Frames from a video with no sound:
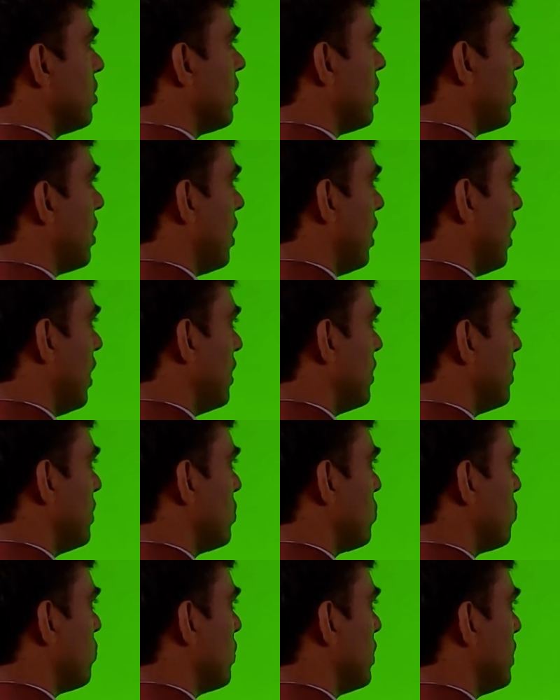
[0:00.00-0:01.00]
and this
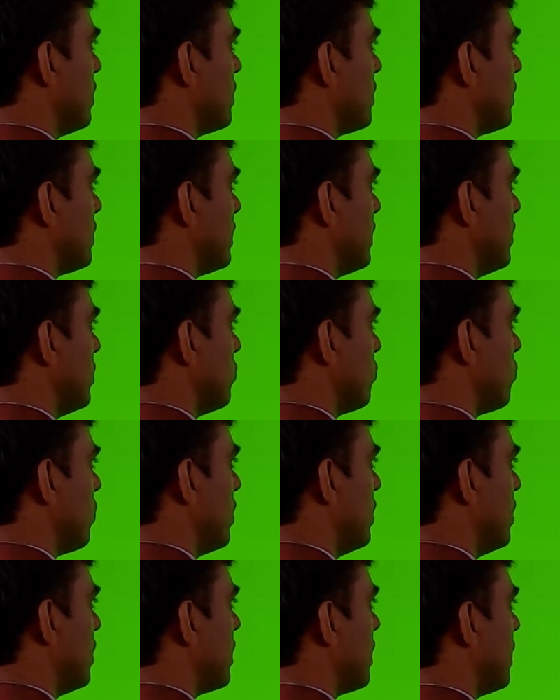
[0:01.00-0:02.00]
one is a change 1
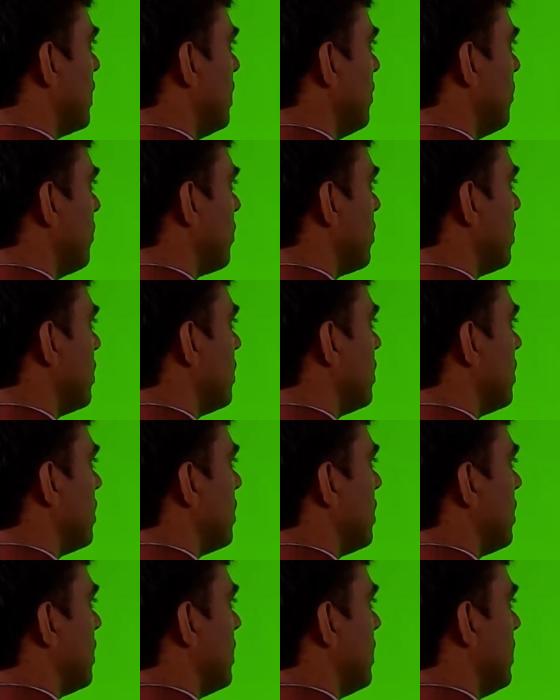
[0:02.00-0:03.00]
time,
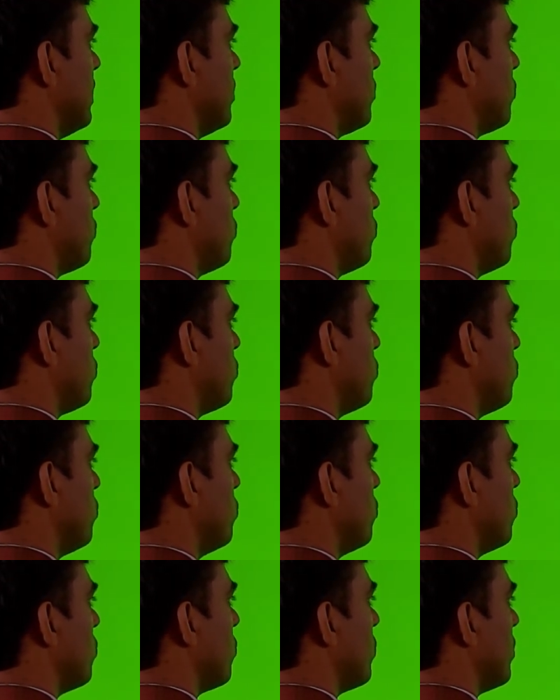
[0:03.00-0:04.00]
A22
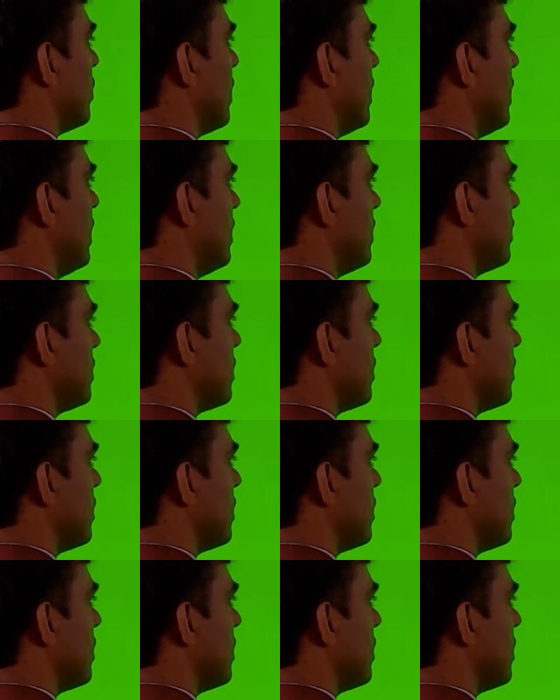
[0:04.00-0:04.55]
dash,